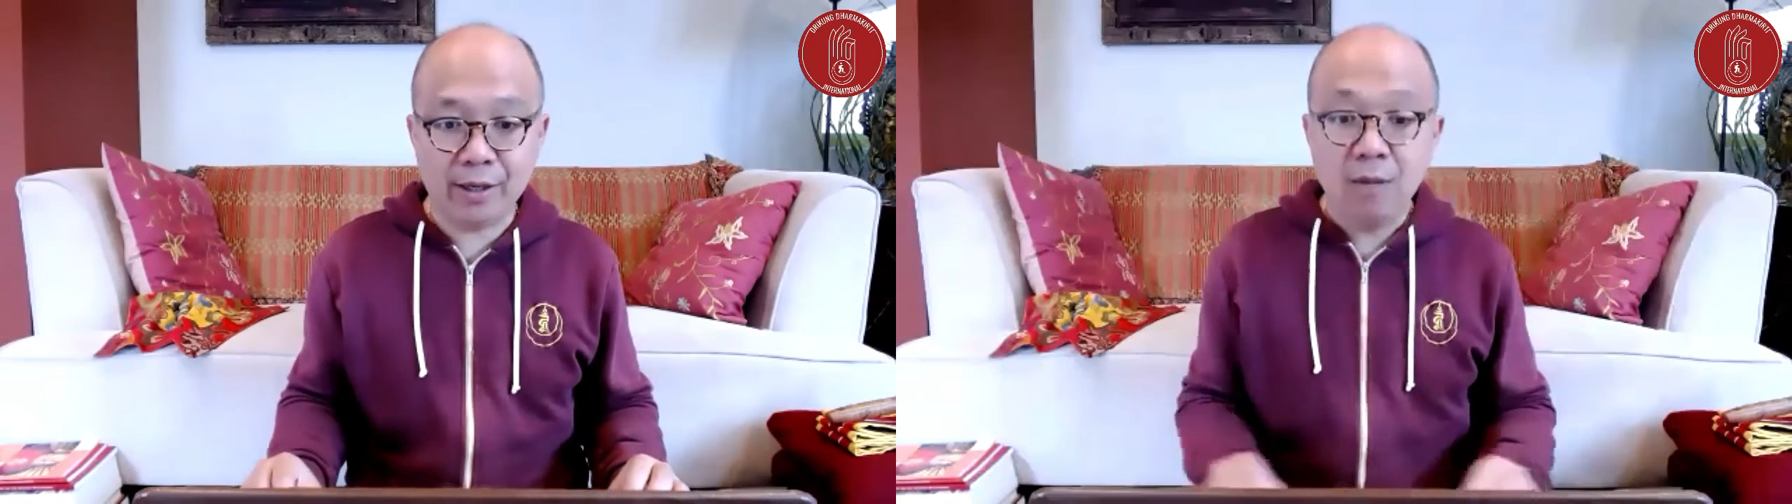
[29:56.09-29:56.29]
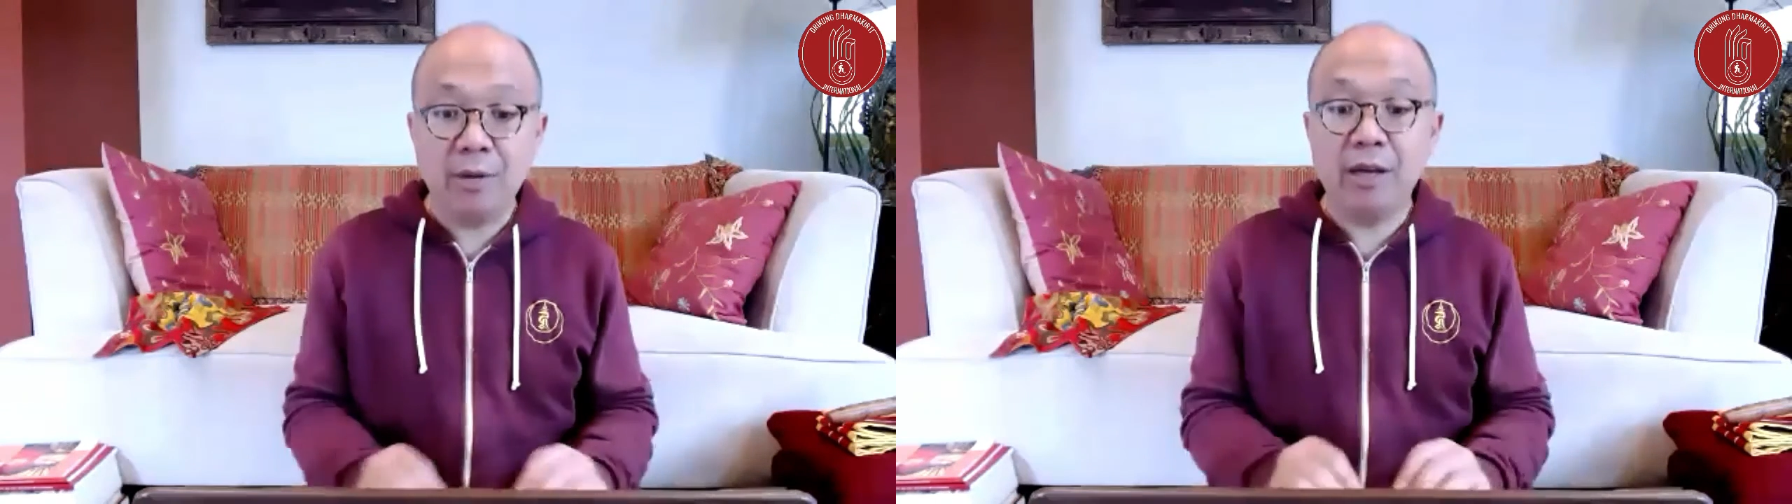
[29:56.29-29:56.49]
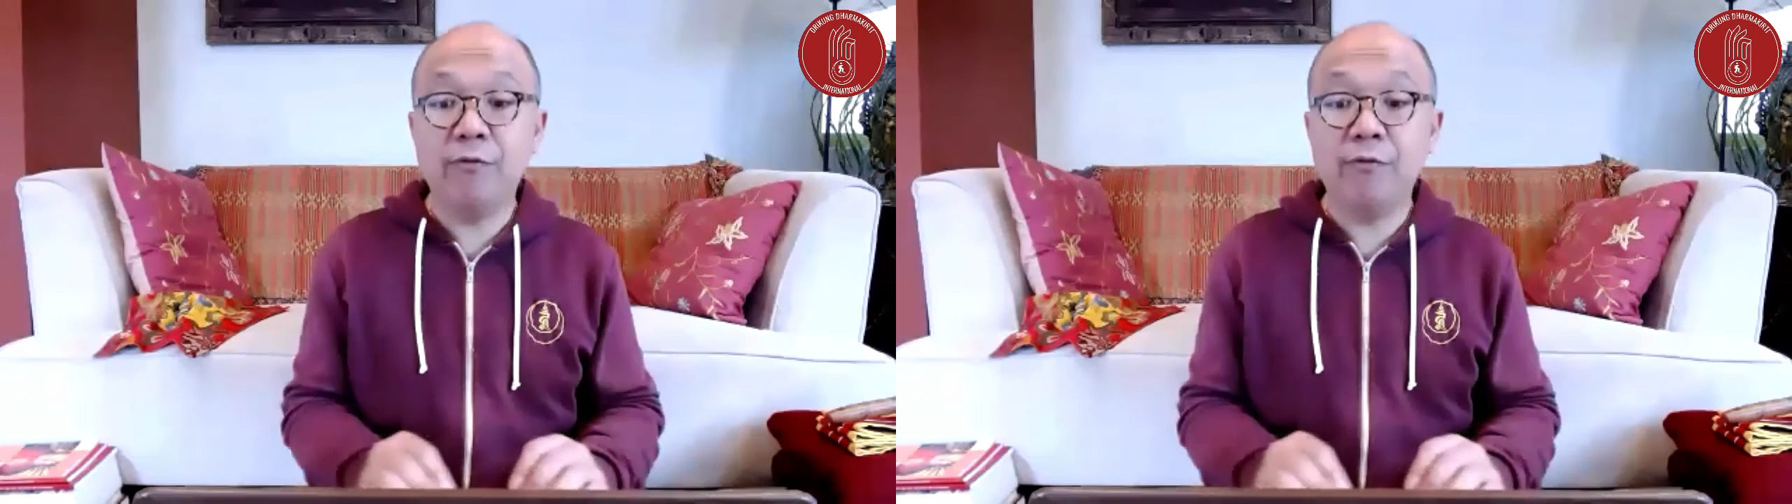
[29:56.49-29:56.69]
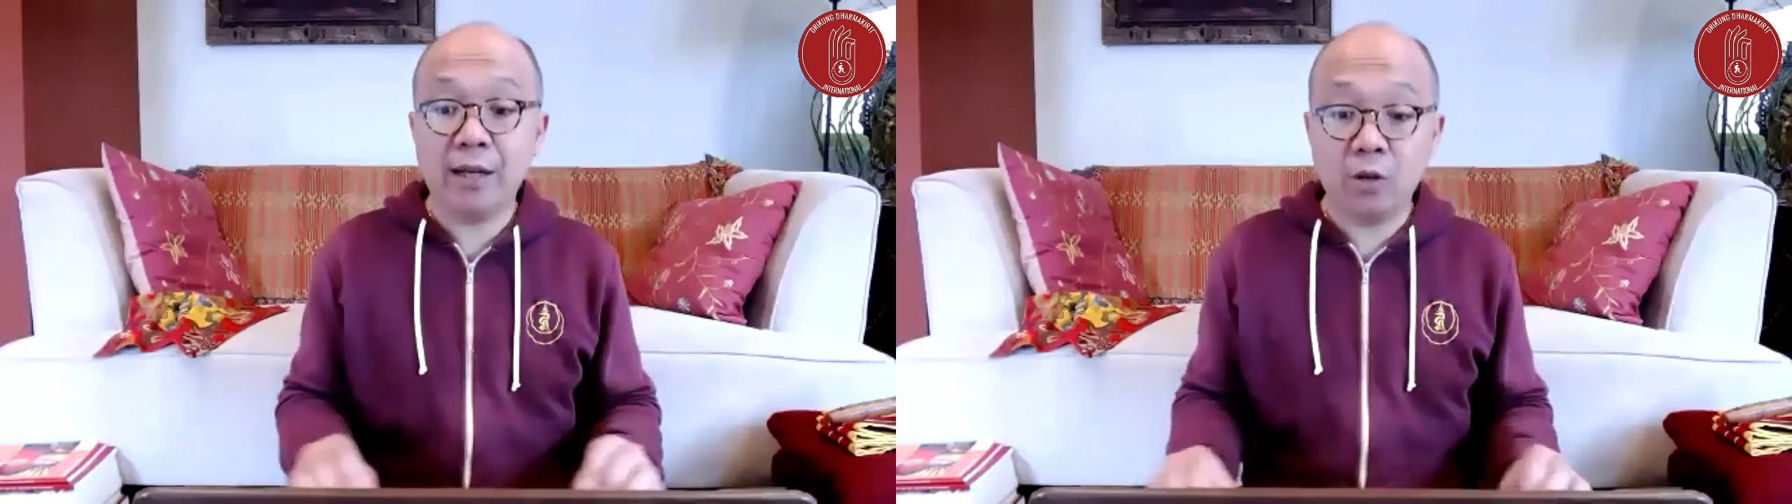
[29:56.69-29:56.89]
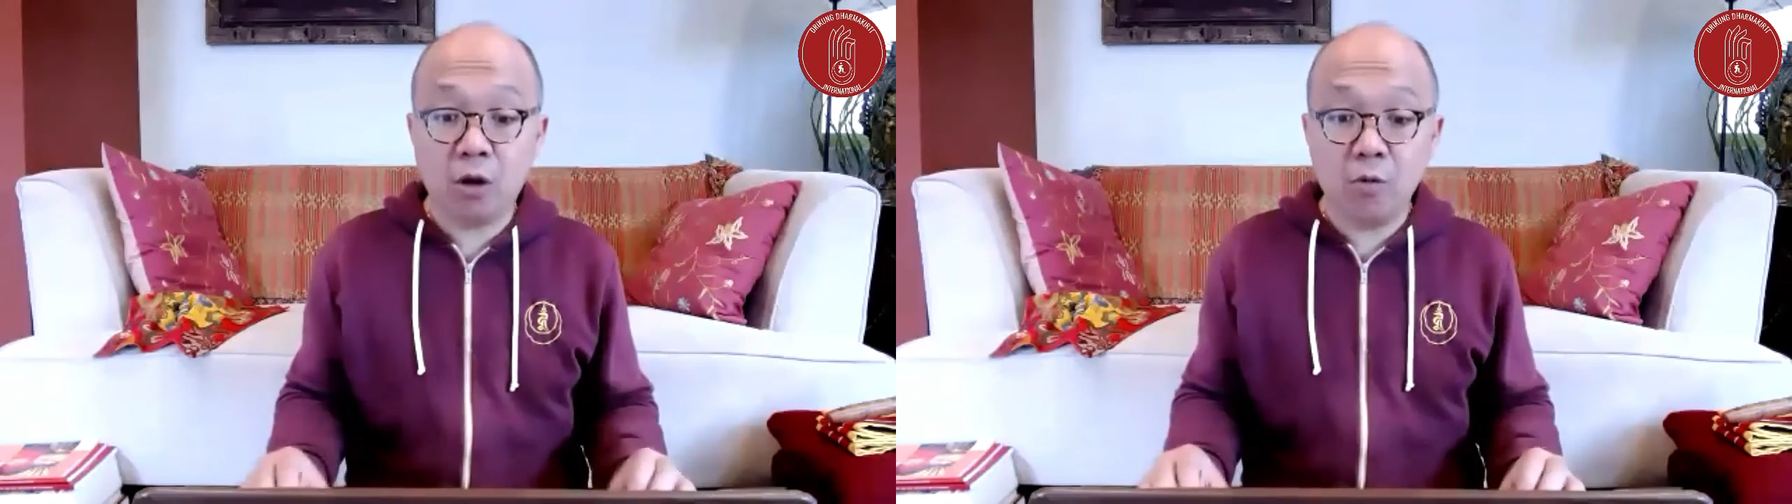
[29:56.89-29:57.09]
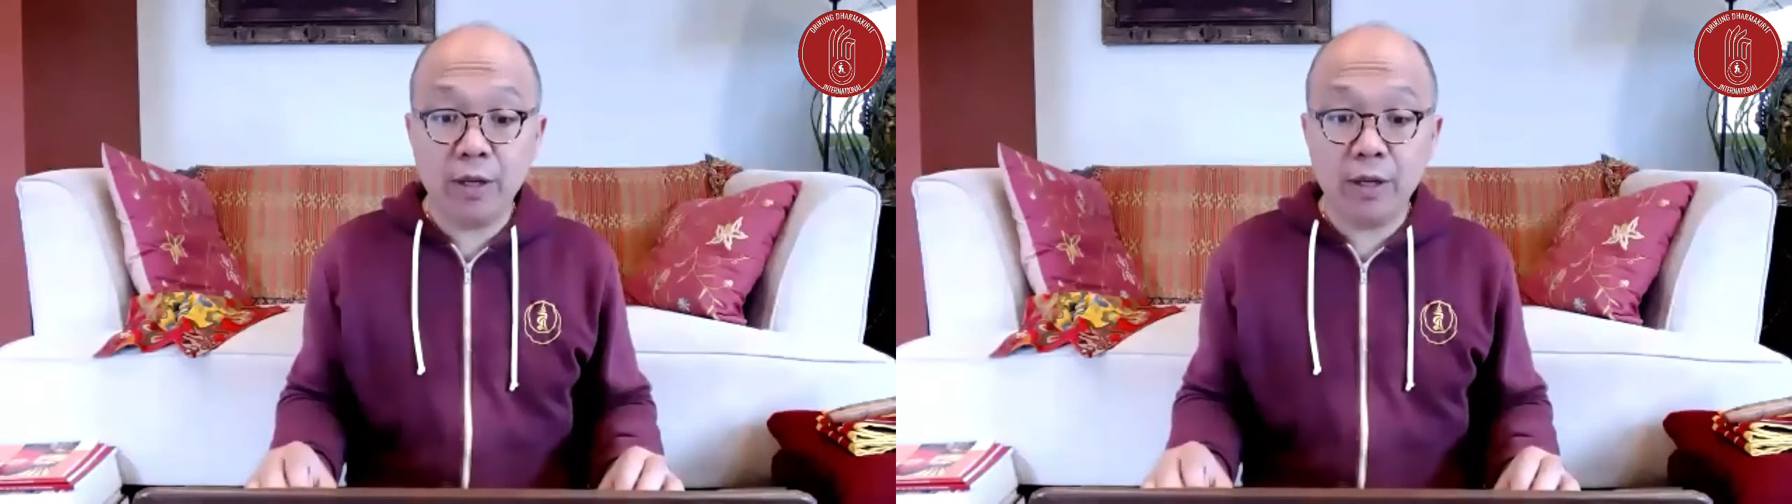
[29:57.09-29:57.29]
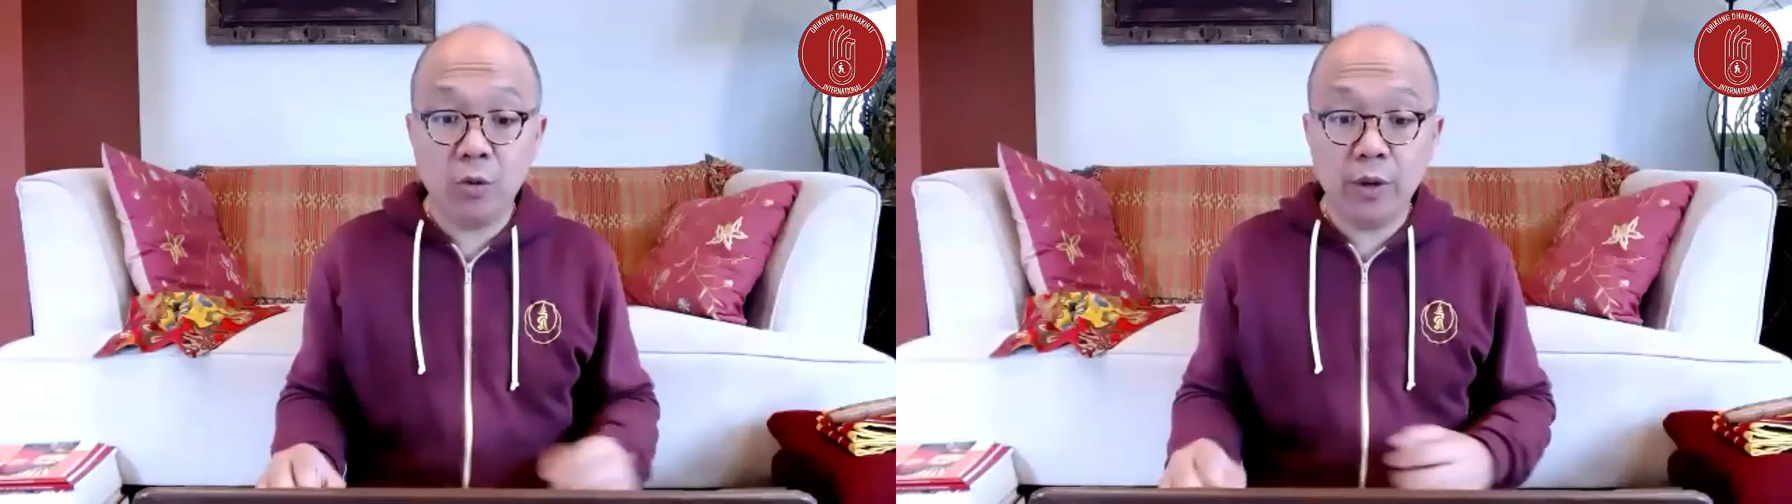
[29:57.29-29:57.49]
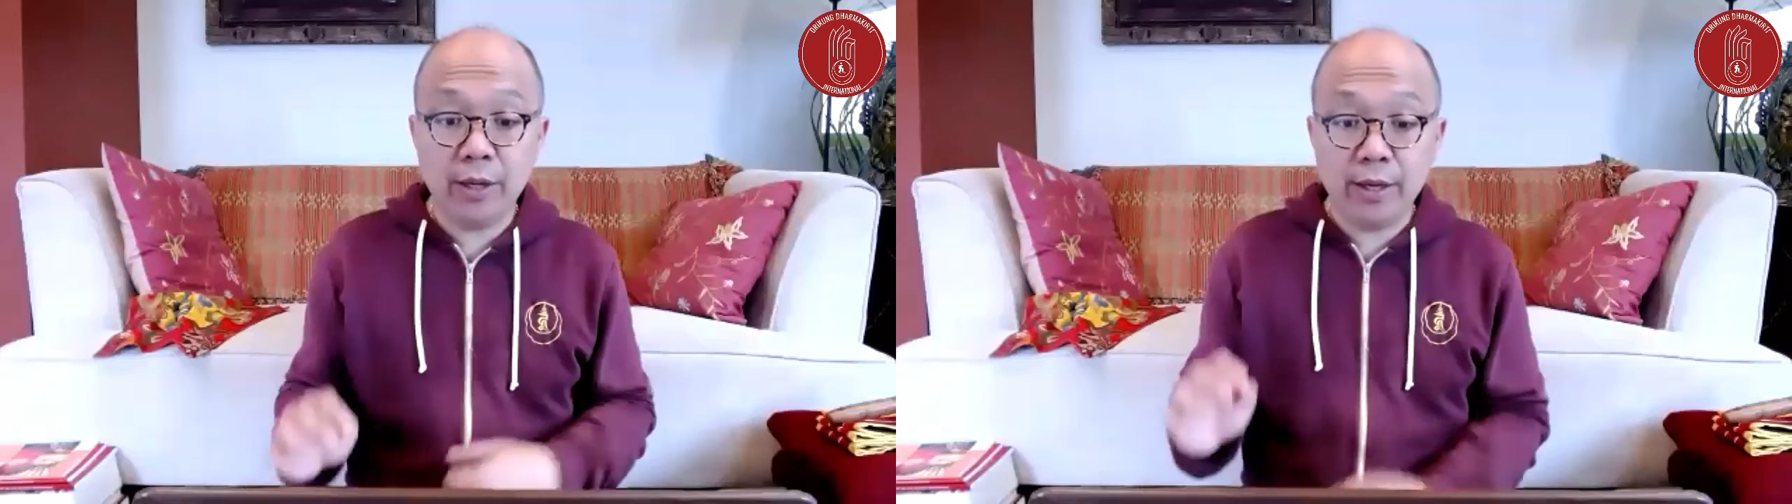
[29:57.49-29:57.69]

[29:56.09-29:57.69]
But in fact, all we're doing